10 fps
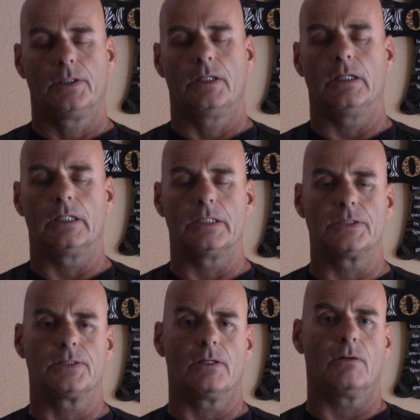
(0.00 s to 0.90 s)
And
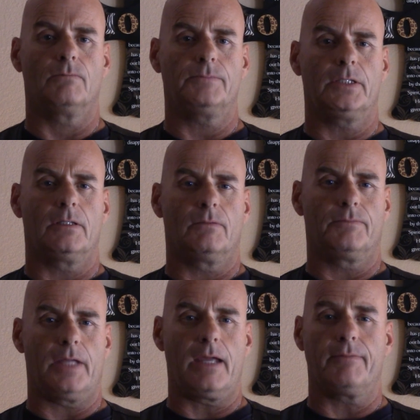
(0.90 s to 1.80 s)
so, you know,
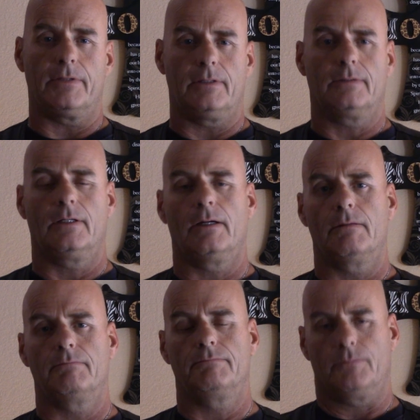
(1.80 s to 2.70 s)
David,
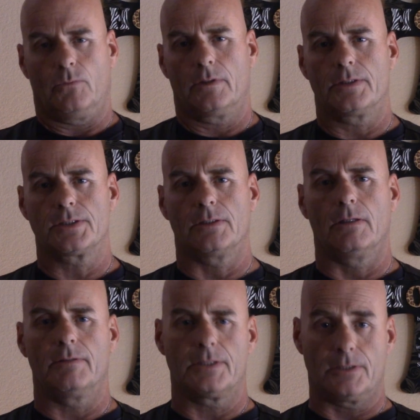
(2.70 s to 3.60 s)
one of the
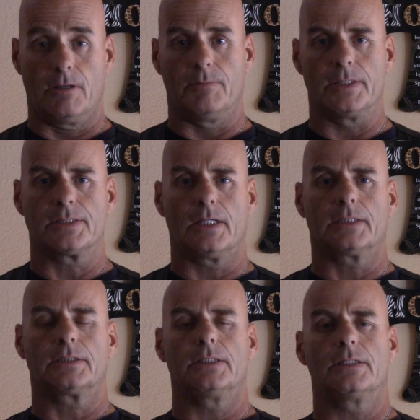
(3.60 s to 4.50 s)
psalmists,
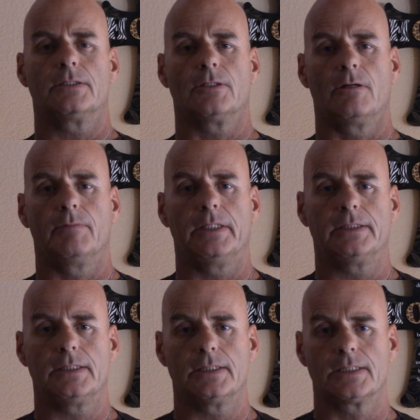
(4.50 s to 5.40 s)
actually in Psalm
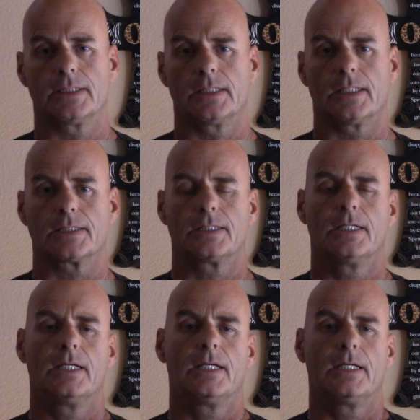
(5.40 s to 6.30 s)
18:6,
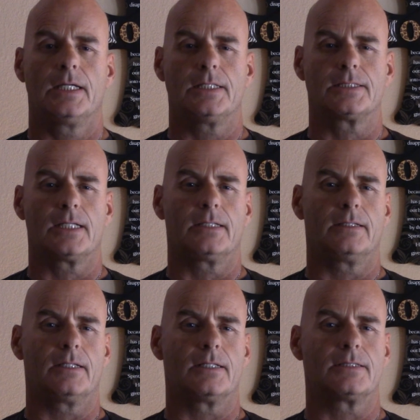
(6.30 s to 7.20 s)
he said
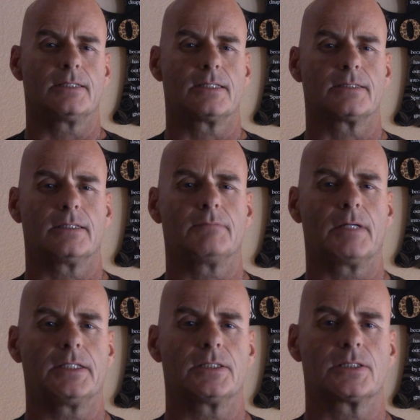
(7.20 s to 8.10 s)
this. He says, "In
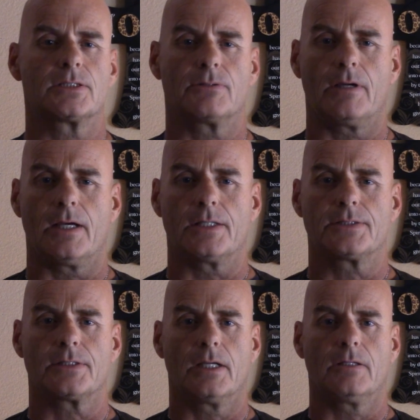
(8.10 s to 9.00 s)
my
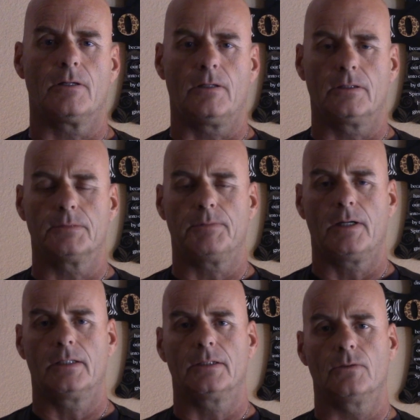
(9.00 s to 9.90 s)
distress I called
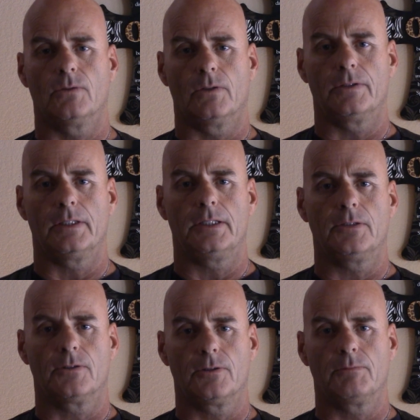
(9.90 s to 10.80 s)
upon the Lord, and he
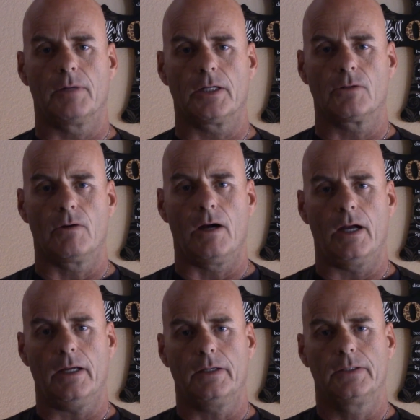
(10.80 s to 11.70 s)
heard my cry."
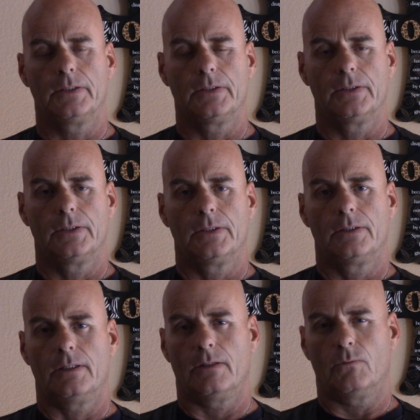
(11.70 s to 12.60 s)

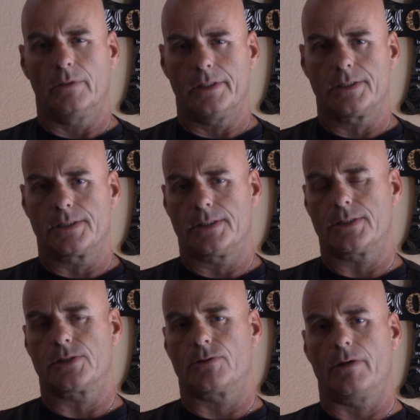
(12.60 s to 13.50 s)
Now, what is
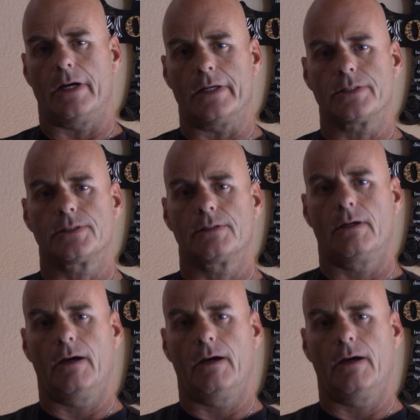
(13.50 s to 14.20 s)
distress?